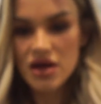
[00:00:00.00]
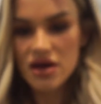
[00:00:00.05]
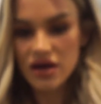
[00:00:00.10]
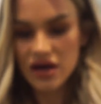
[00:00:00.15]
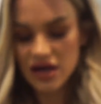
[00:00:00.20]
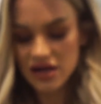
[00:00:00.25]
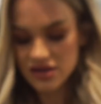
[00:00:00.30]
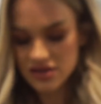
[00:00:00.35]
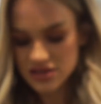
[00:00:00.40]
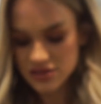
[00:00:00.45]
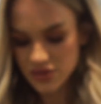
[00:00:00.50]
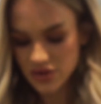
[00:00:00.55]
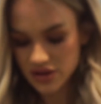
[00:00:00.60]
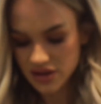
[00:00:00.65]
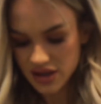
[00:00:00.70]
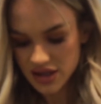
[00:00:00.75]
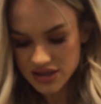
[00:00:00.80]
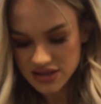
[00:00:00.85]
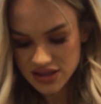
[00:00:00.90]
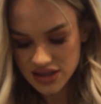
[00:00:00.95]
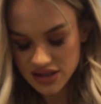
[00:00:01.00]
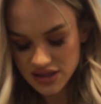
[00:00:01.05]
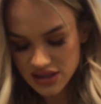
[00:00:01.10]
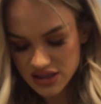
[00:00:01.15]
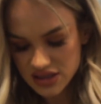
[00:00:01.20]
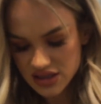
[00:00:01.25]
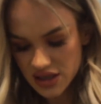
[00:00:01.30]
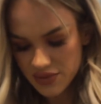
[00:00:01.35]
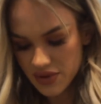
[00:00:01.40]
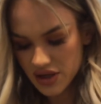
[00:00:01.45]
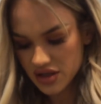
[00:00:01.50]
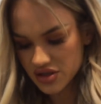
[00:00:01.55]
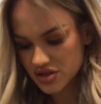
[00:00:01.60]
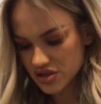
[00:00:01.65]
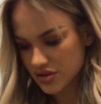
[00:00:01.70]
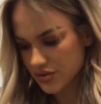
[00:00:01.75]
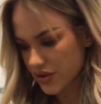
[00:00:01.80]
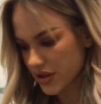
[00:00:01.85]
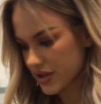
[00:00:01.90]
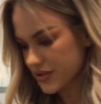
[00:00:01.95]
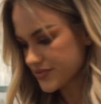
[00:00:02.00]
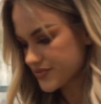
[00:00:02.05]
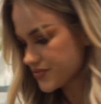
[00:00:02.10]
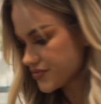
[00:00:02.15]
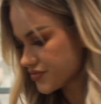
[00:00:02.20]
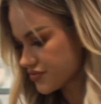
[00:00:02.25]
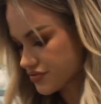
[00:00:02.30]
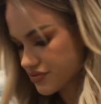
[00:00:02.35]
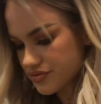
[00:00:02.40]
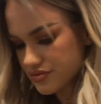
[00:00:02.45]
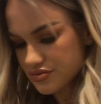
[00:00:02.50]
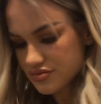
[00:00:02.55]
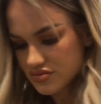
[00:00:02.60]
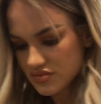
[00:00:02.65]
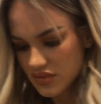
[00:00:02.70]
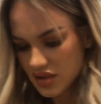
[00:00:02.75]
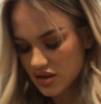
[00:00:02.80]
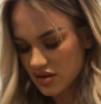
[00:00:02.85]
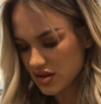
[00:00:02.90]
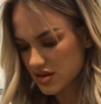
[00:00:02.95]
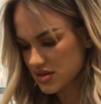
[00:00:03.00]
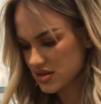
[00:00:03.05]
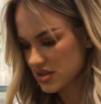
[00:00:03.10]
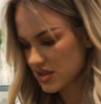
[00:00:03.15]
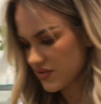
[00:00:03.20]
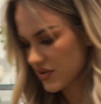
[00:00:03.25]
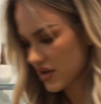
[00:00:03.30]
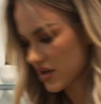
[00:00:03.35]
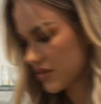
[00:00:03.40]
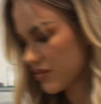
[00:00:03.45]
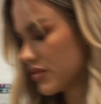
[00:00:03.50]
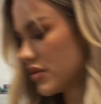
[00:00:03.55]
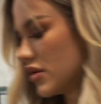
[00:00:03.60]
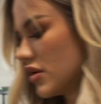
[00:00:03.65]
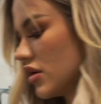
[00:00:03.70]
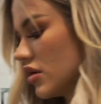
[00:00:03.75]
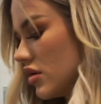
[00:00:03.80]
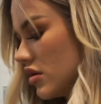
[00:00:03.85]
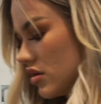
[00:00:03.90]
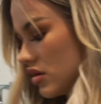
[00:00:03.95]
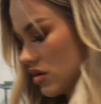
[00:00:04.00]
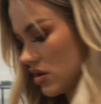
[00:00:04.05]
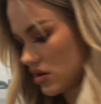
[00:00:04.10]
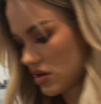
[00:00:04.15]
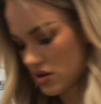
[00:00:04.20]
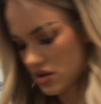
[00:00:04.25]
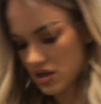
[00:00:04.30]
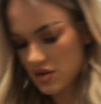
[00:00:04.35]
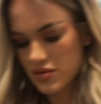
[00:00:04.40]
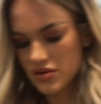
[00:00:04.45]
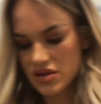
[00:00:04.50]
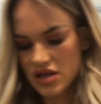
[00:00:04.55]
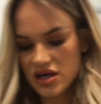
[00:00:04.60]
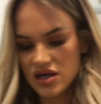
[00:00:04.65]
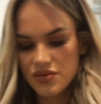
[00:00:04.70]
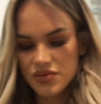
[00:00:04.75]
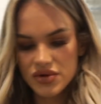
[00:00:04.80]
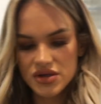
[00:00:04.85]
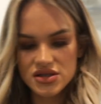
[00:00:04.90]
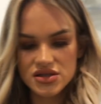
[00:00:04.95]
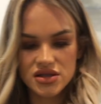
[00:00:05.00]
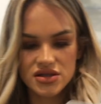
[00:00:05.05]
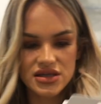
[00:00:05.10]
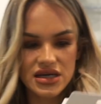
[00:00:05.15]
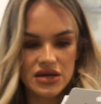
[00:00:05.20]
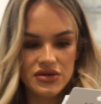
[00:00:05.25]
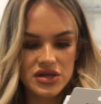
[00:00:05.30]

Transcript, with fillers: I'm trying to swear less. And these I'm actually wearing, let's see if I can, I can put these on now.